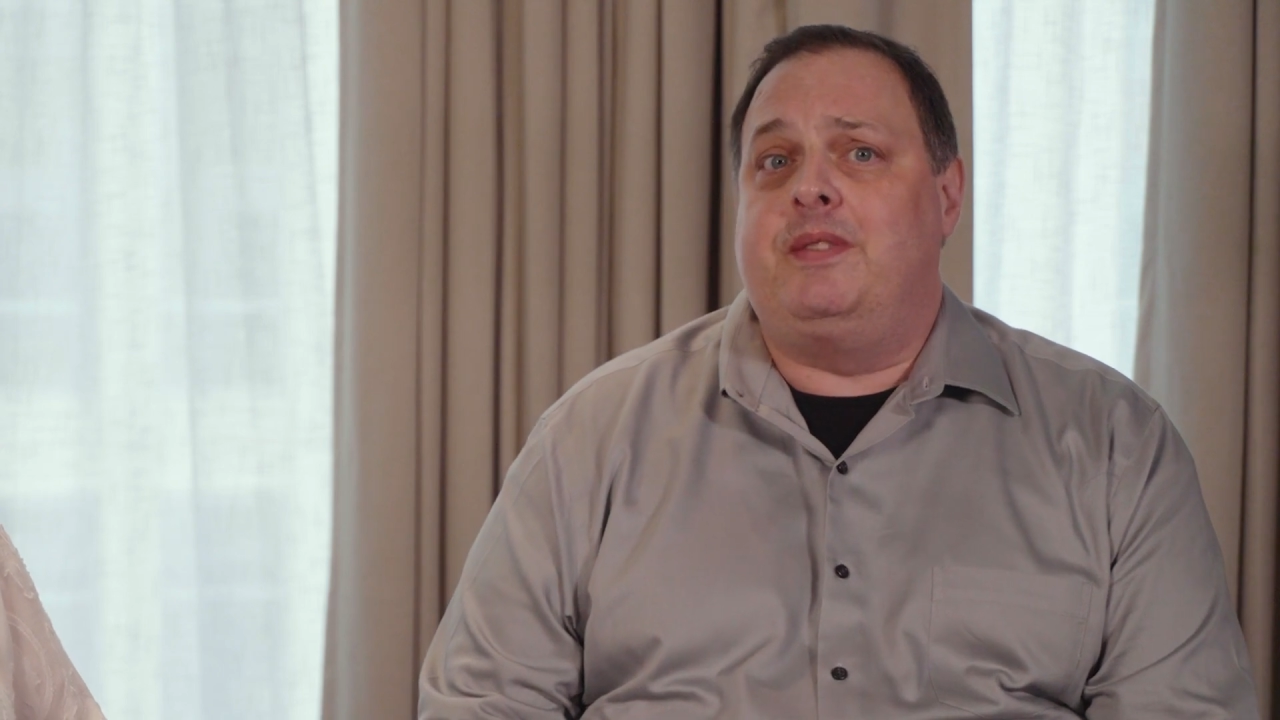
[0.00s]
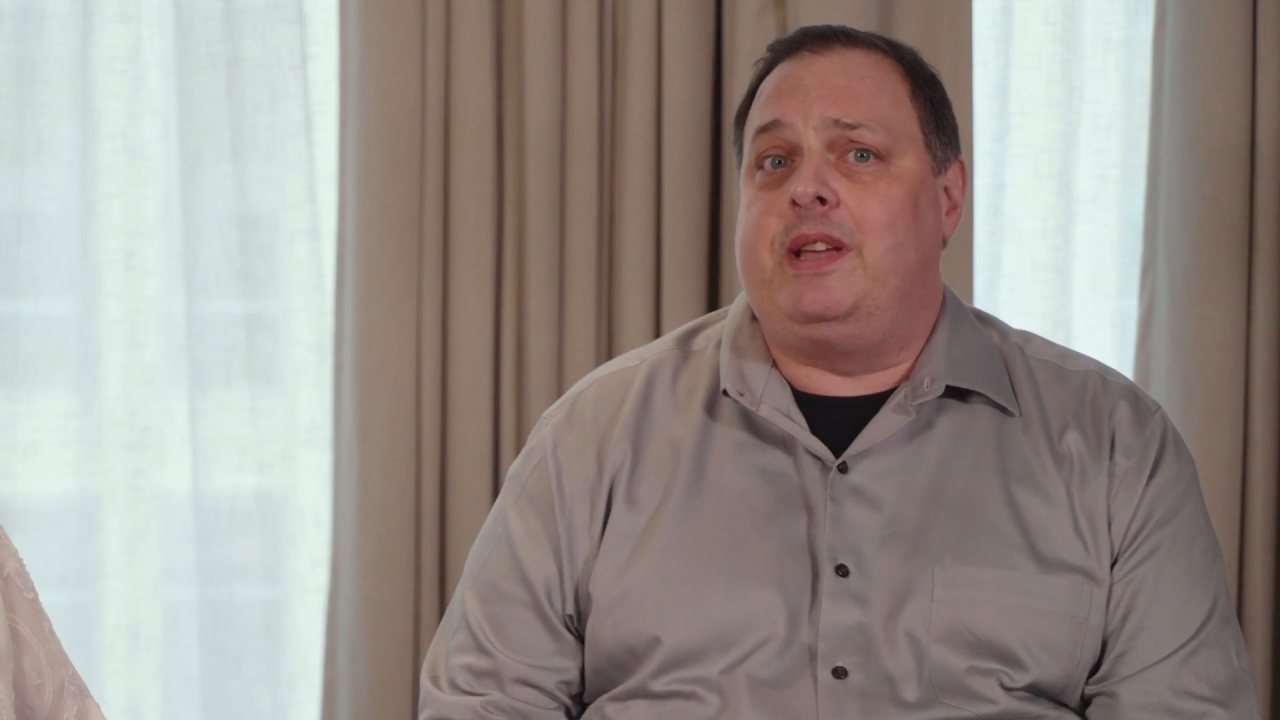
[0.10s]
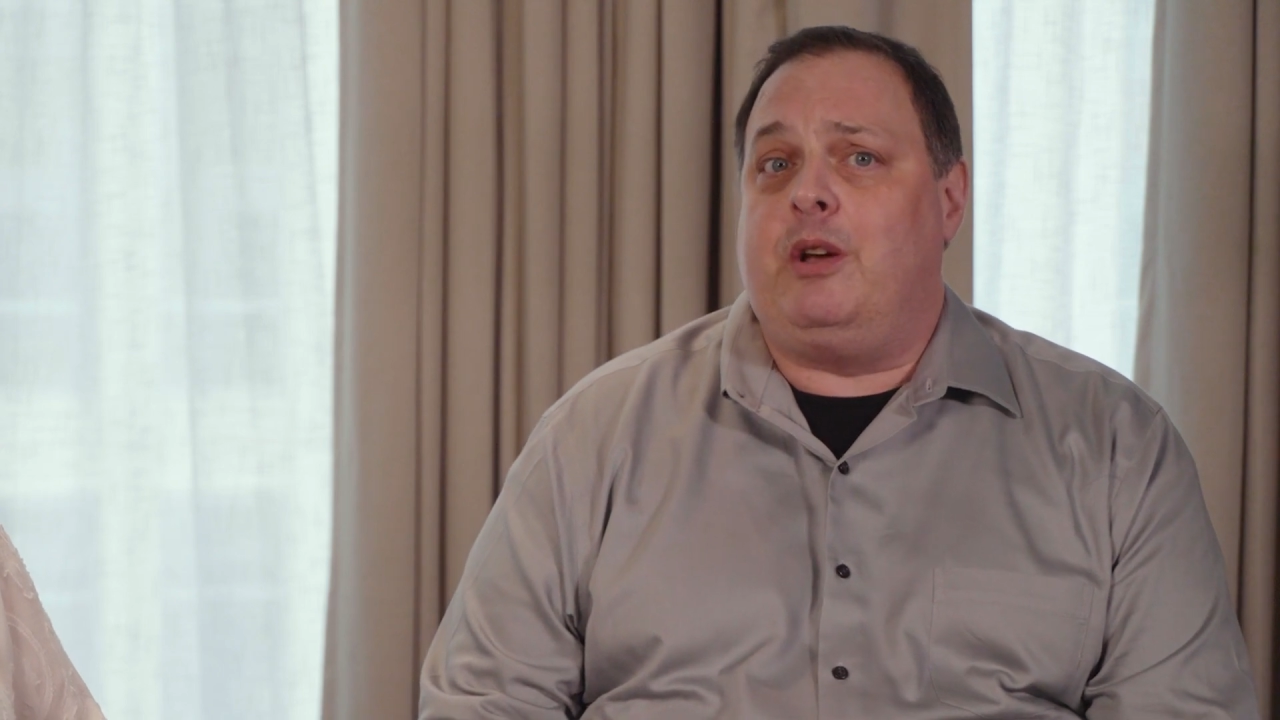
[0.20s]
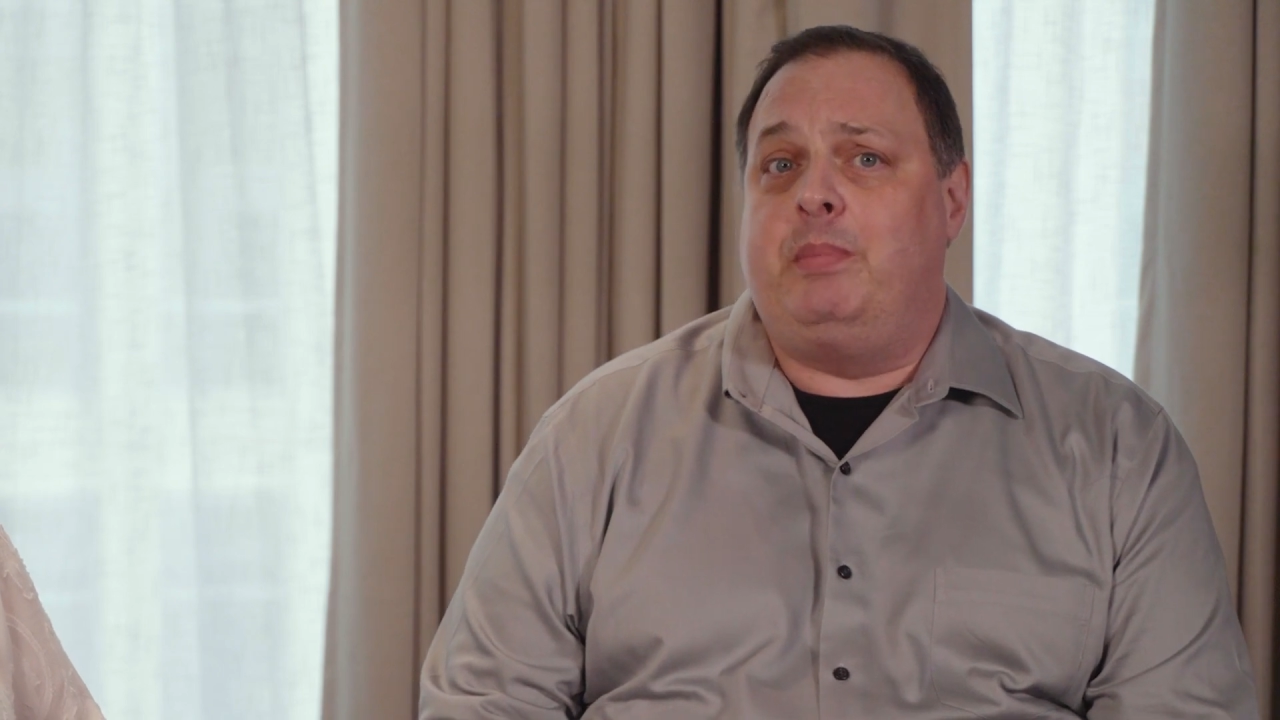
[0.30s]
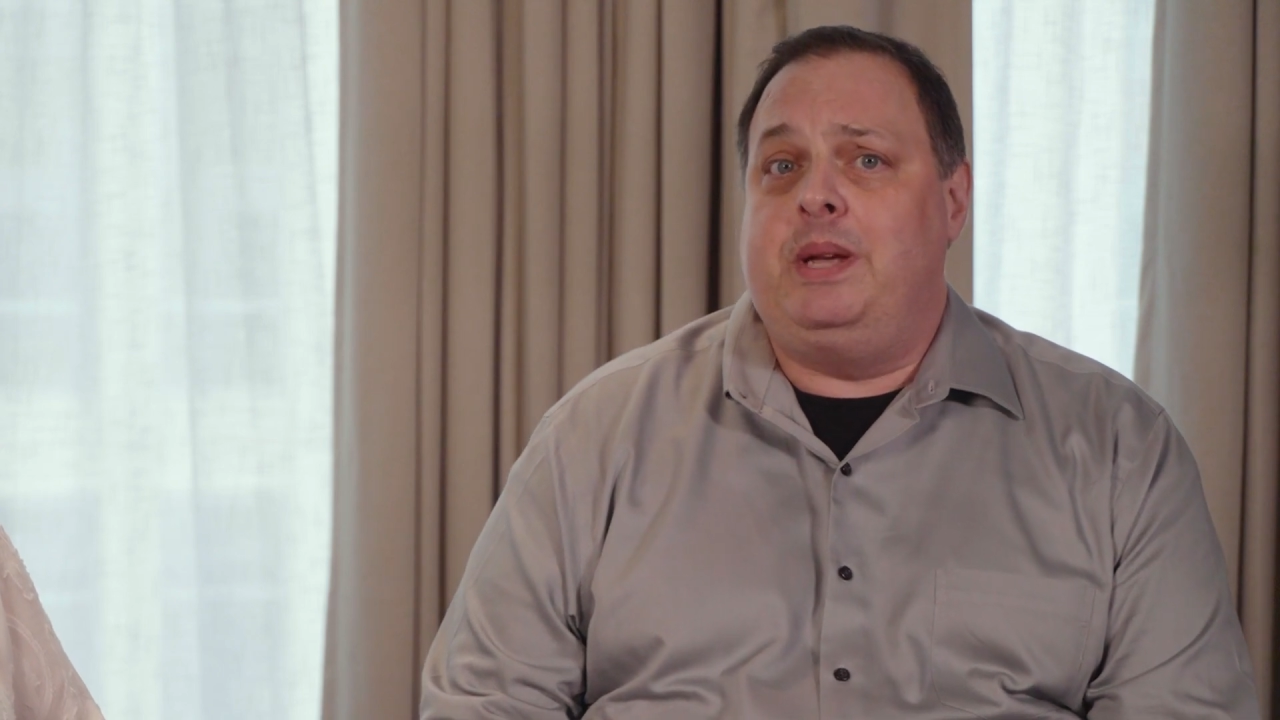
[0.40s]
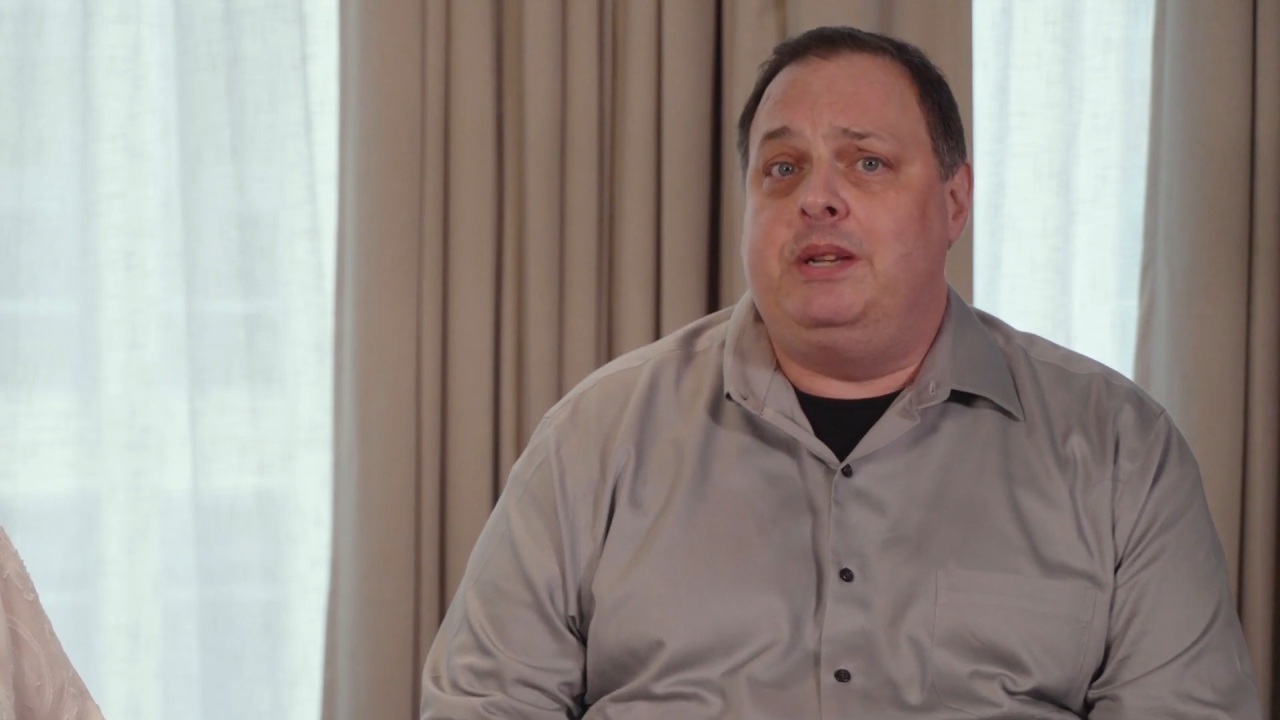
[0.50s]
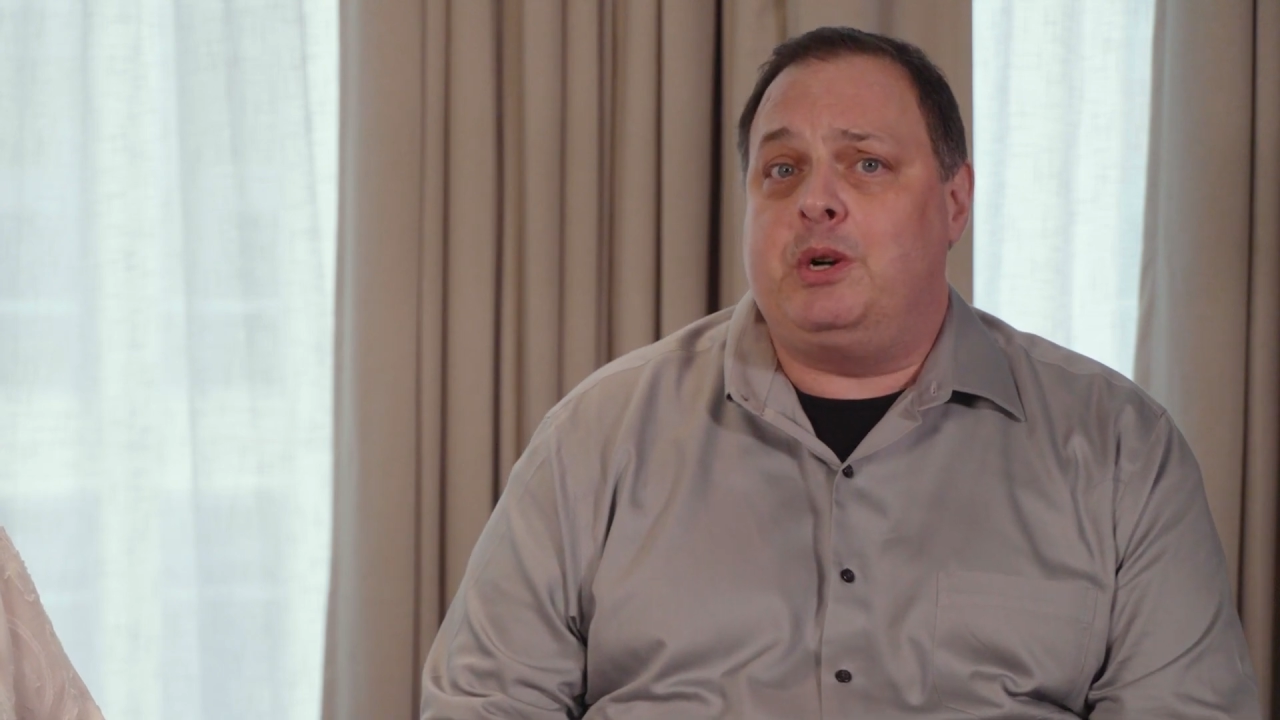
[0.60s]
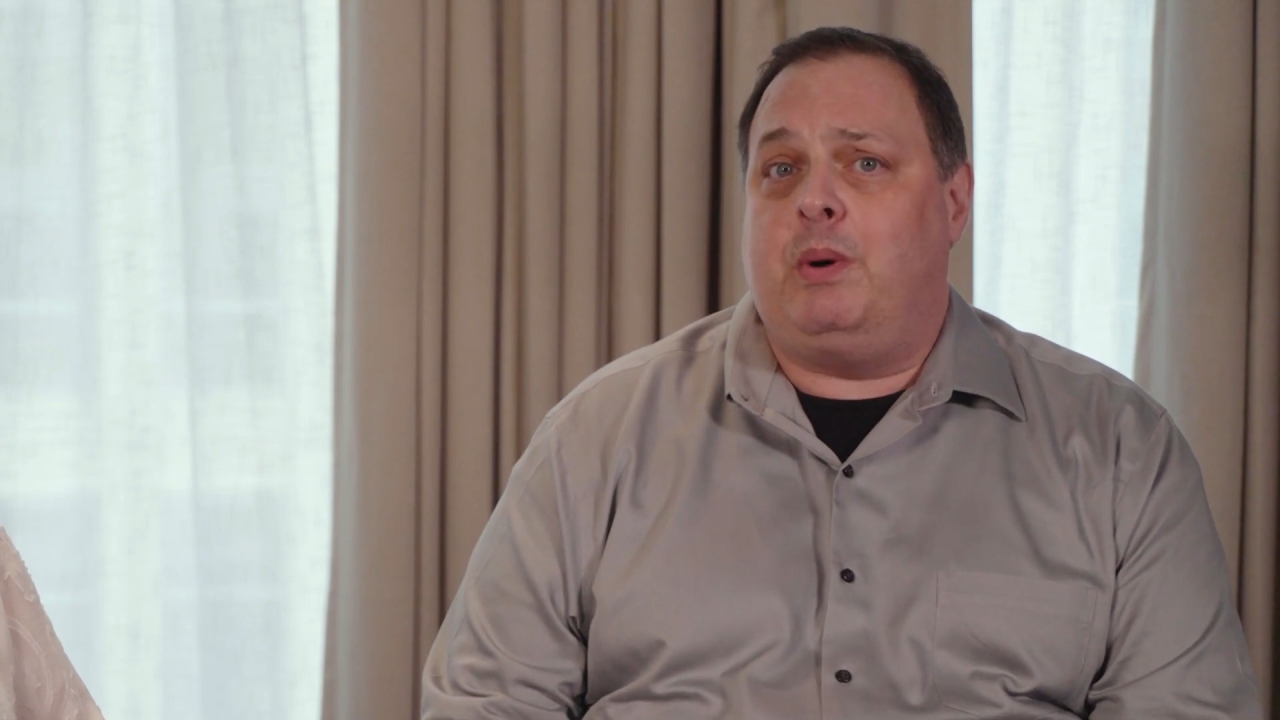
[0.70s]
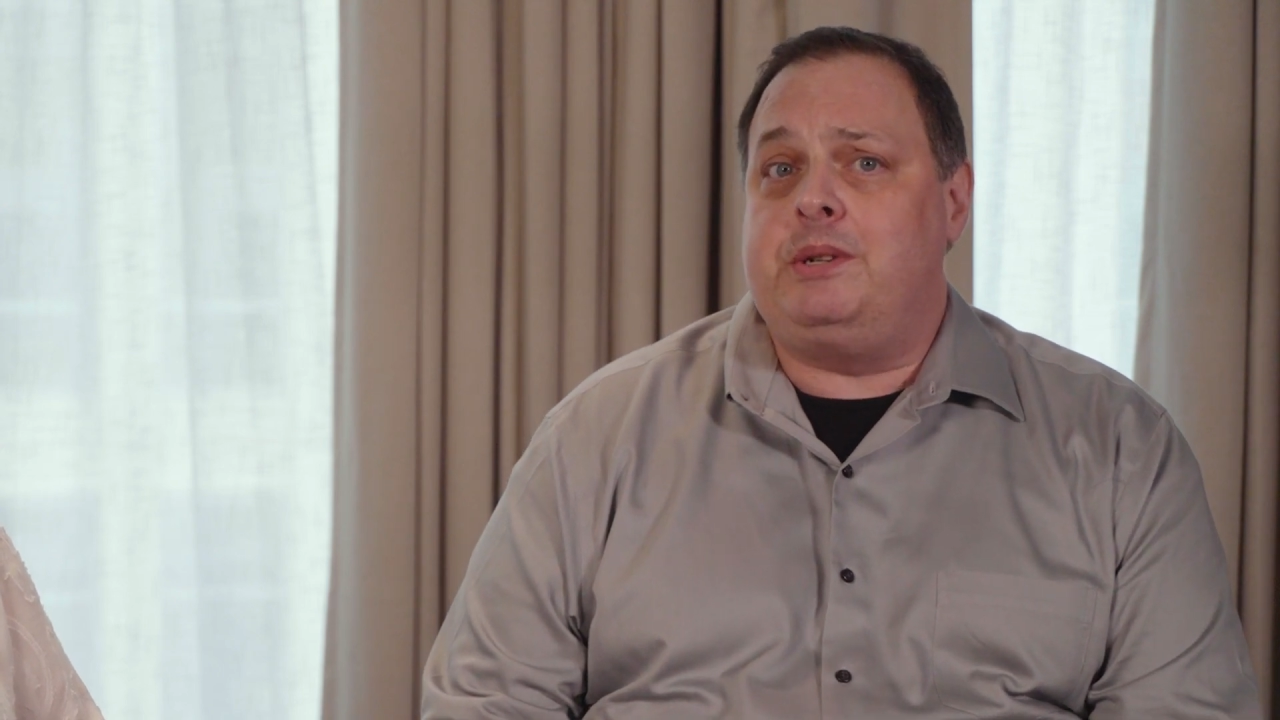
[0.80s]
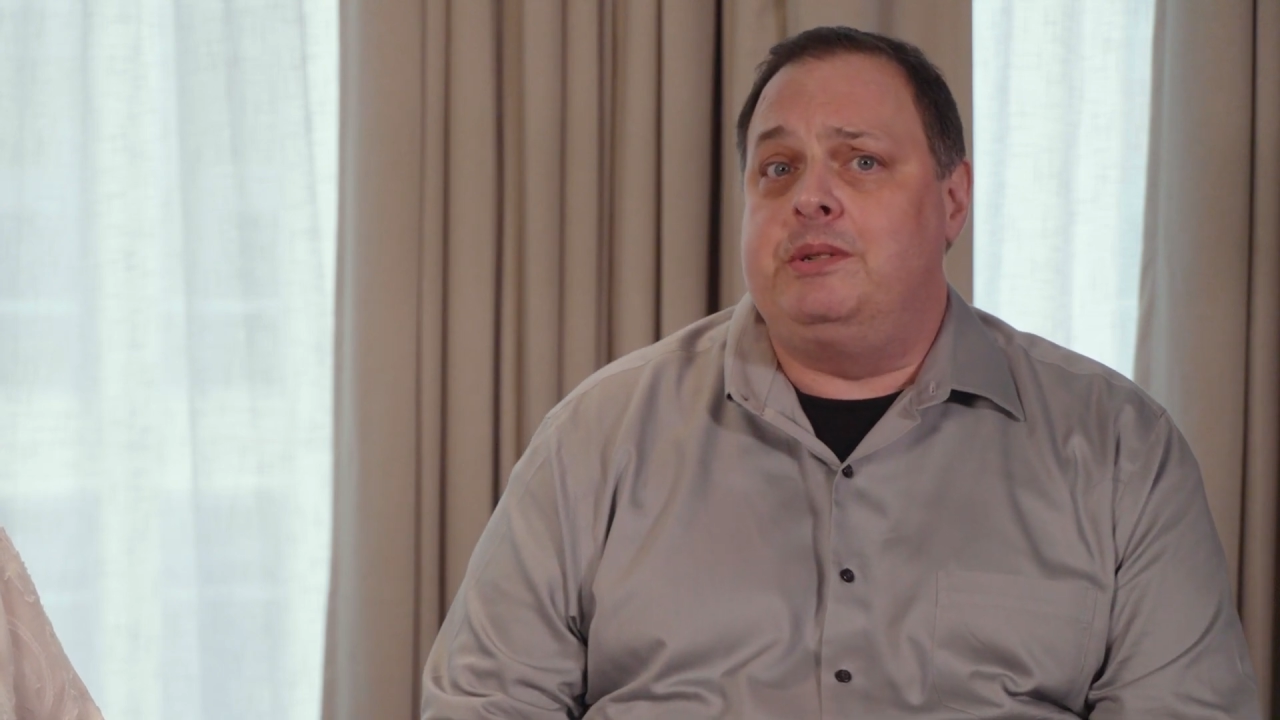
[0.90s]
of the LP's
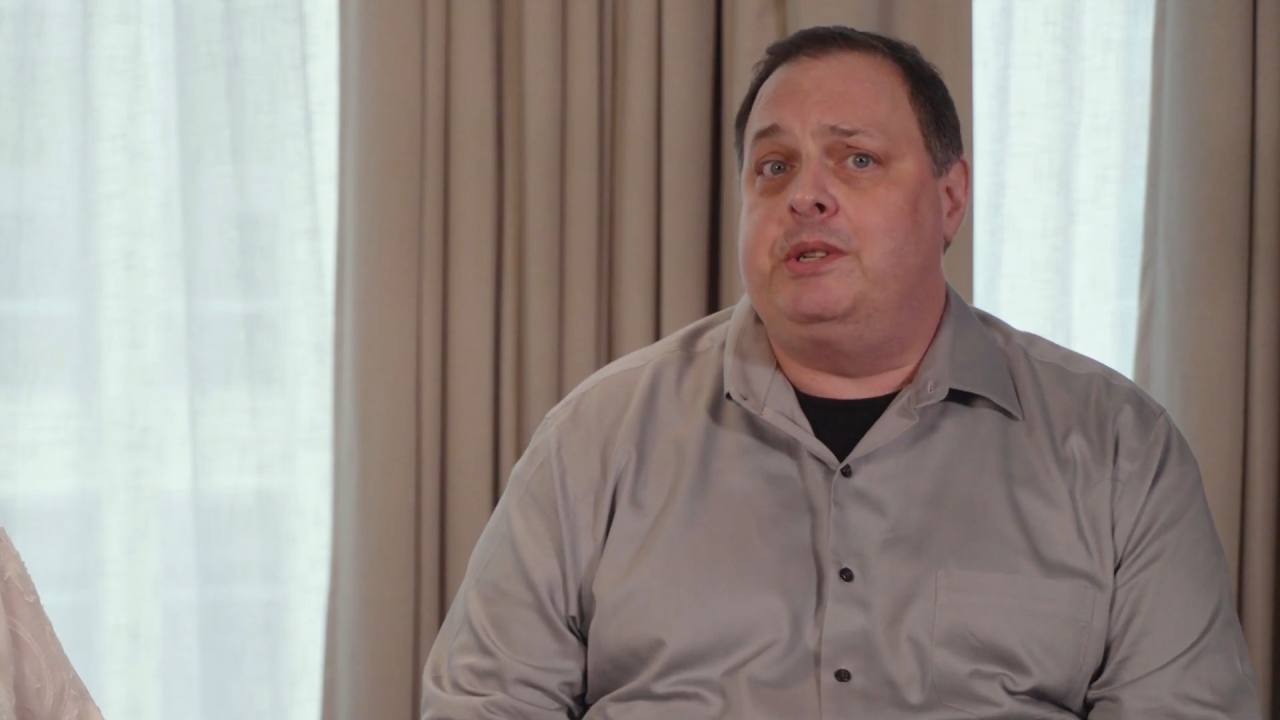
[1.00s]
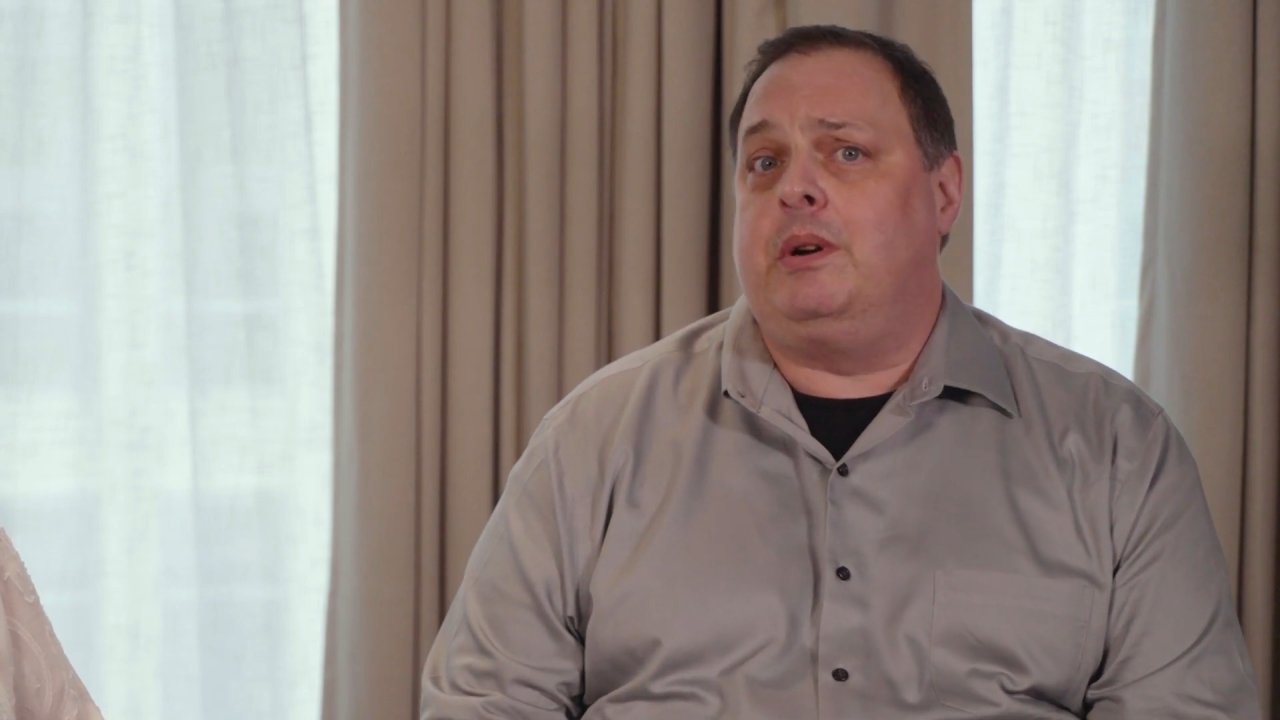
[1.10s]
questions